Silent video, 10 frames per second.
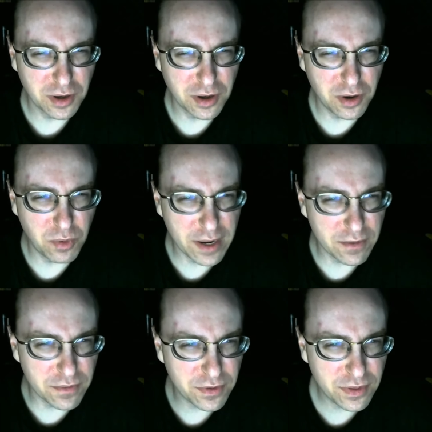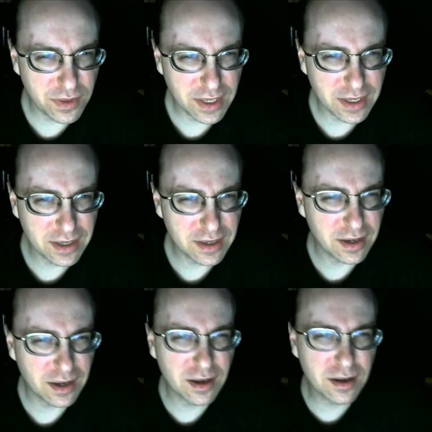a way of thinking.
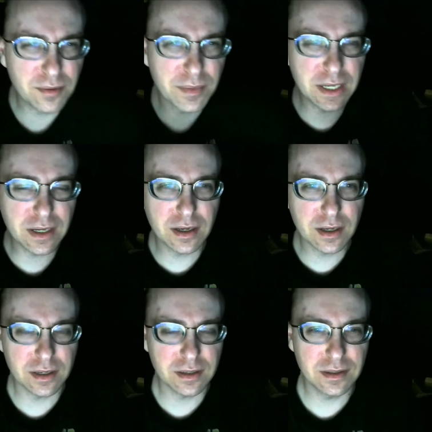Oh my god.